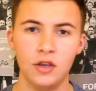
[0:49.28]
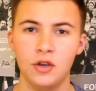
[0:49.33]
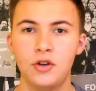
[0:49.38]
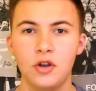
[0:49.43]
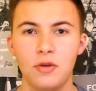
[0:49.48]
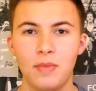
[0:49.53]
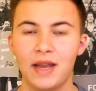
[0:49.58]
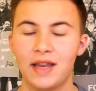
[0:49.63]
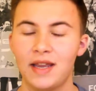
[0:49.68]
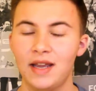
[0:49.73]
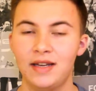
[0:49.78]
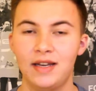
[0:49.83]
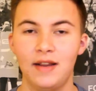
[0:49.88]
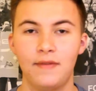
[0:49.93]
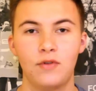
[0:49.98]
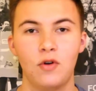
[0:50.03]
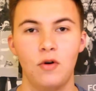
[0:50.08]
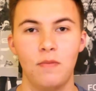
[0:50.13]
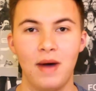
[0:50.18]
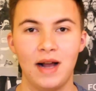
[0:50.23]
do make it a
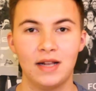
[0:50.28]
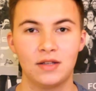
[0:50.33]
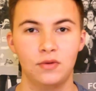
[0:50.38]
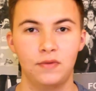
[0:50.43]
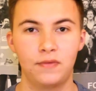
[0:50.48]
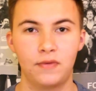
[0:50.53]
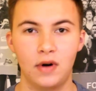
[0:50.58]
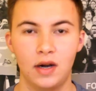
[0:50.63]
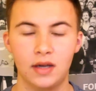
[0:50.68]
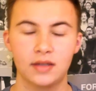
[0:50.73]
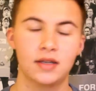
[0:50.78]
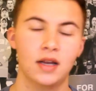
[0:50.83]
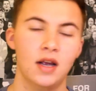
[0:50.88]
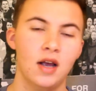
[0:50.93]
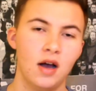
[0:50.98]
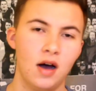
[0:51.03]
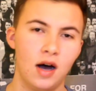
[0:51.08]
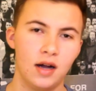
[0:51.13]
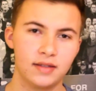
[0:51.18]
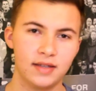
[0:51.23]
difficult battle for us.
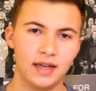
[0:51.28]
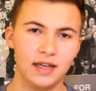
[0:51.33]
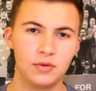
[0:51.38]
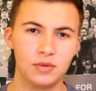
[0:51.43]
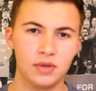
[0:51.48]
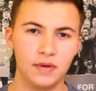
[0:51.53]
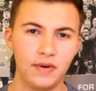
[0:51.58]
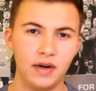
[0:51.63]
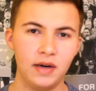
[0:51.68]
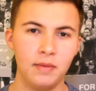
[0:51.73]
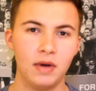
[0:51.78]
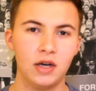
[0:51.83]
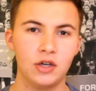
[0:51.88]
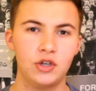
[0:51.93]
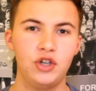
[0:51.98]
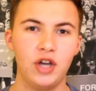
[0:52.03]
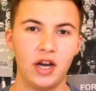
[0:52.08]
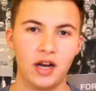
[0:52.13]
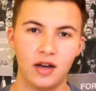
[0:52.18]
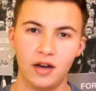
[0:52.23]
I'd say this was a very much
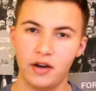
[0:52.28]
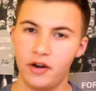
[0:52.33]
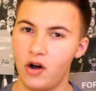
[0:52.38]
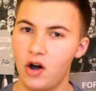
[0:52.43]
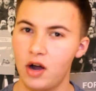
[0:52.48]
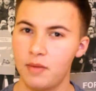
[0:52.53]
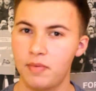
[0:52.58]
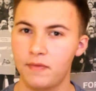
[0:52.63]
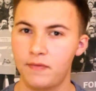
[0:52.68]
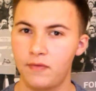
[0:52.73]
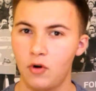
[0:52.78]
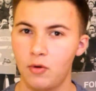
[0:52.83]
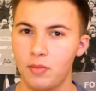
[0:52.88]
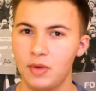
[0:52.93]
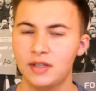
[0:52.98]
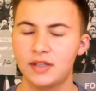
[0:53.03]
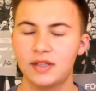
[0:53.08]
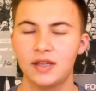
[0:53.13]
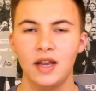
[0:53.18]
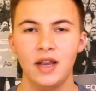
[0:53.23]
Jekyll and Hyde
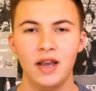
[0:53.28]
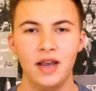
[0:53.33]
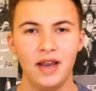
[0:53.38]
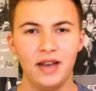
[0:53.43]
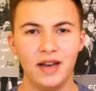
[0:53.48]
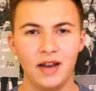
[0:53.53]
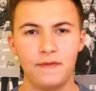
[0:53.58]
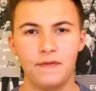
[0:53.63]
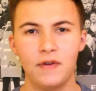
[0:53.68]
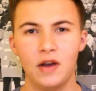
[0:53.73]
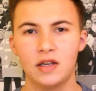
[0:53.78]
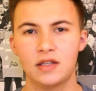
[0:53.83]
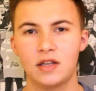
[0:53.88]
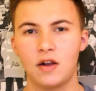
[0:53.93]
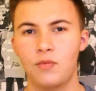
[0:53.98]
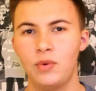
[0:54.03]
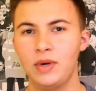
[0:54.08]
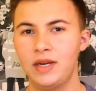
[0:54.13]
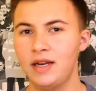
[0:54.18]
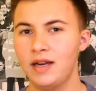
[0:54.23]
performance. In that first
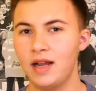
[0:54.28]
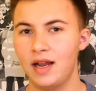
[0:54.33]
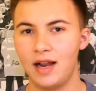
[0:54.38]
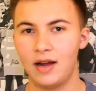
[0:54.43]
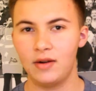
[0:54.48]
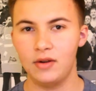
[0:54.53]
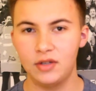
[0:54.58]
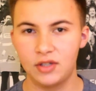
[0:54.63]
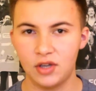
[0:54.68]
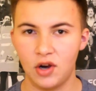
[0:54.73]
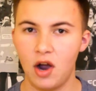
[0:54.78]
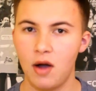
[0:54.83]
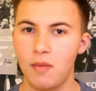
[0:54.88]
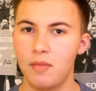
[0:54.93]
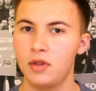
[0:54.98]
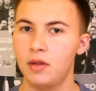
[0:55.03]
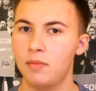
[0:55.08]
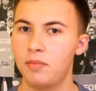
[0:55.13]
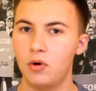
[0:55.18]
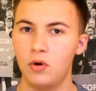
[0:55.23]
half, we didn't allow you time
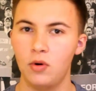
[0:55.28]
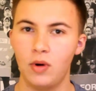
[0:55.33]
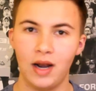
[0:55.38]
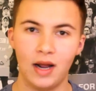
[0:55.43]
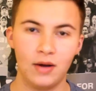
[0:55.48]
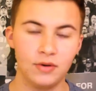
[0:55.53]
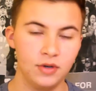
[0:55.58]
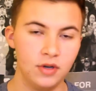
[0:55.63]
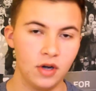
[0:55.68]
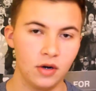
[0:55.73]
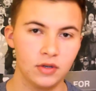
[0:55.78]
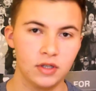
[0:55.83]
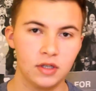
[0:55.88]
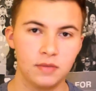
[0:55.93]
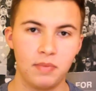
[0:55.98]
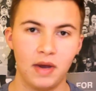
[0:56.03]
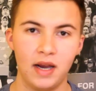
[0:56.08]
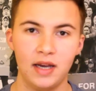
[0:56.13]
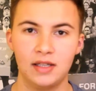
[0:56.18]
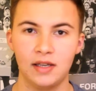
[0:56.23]
on the ball, allowed you no
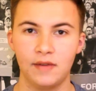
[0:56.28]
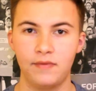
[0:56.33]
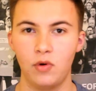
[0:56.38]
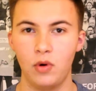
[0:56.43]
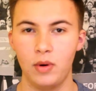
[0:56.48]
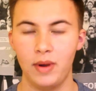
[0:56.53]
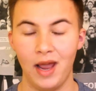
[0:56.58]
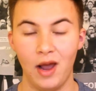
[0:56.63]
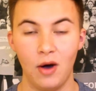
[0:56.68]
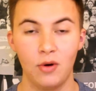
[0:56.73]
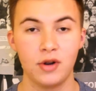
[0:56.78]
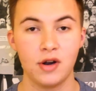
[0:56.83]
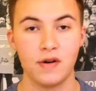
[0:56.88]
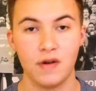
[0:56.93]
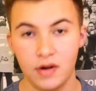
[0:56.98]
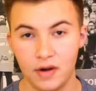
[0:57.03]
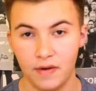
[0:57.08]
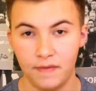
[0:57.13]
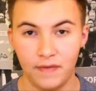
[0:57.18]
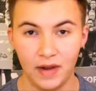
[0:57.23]
space. I thought we held our
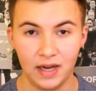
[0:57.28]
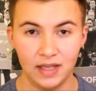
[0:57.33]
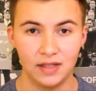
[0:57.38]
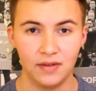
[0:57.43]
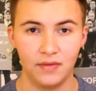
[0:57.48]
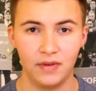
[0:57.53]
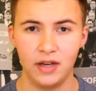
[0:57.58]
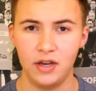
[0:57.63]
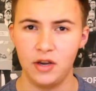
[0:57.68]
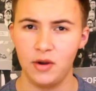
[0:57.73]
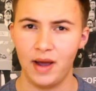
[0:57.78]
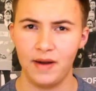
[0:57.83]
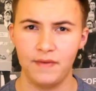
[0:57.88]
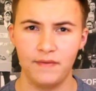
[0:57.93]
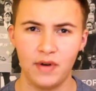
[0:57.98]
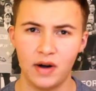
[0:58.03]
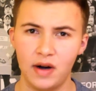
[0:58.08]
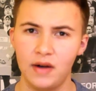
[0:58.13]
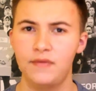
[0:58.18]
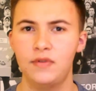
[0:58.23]
own defensively. You had
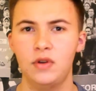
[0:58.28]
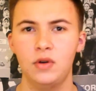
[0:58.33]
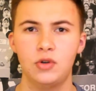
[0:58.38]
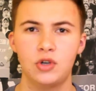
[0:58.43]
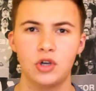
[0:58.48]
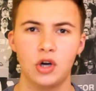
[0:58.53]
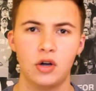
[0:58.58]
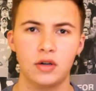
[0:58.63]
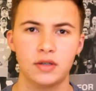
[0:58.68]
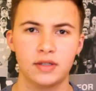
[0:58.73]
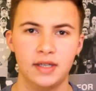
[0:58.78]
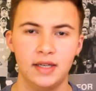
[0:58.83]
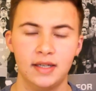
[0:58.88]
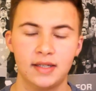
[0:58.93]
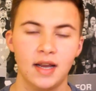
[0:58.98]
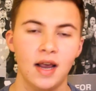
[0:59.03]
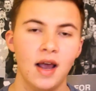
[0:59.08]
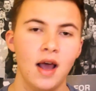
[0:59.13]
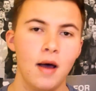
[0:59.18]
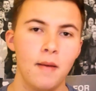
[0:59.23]
very few
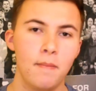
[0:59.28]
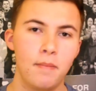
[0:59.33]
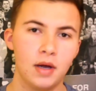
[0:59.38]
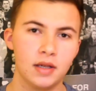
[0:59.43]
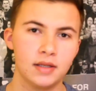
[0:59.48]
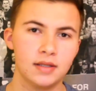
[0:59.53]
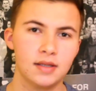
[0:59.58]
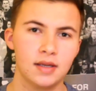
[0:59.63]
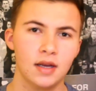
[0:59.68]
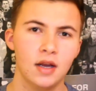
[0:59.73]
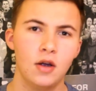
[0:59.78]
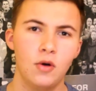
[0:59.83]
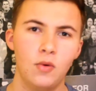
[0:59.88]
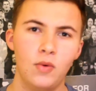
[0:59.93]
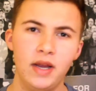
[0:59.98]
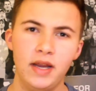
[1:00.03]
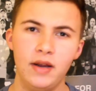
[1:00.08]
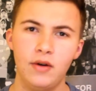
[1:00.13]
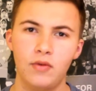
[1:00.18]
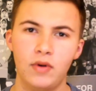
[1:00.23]
chances, but
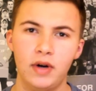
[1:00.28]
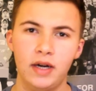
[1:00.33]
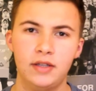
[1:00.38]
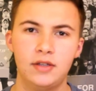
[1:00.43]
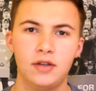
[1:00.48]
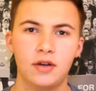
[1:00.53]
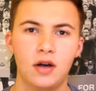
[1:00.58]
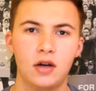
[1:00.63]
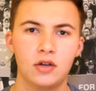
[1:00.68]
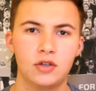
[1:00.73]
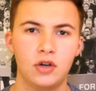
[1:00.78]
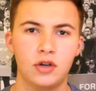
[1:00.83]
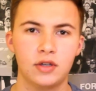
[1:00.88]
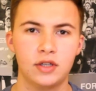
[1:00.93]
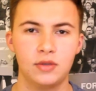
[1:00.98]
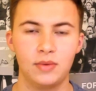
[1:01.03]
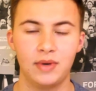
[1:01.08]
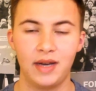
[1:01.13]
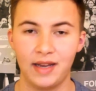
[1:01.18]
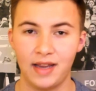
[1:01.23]
we really took our
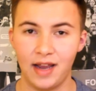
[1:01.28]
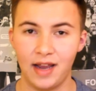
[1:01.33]
chances when they